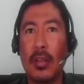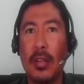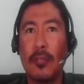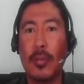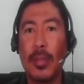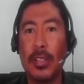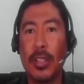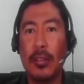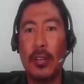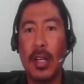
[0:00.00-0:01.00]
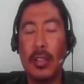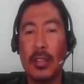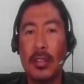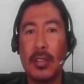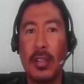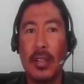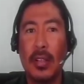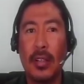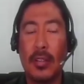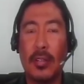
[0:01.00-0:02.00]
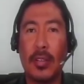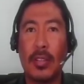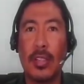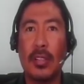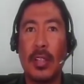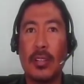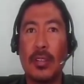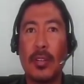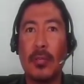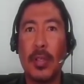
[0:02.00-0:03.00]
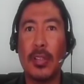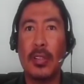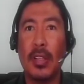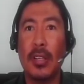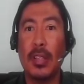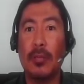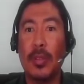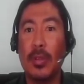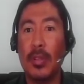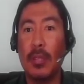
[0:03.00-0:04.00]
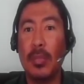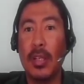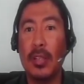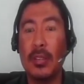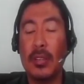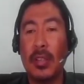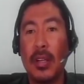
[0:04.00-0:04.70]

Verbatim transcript: information arises to suggest that certain pesticides that we use in Belize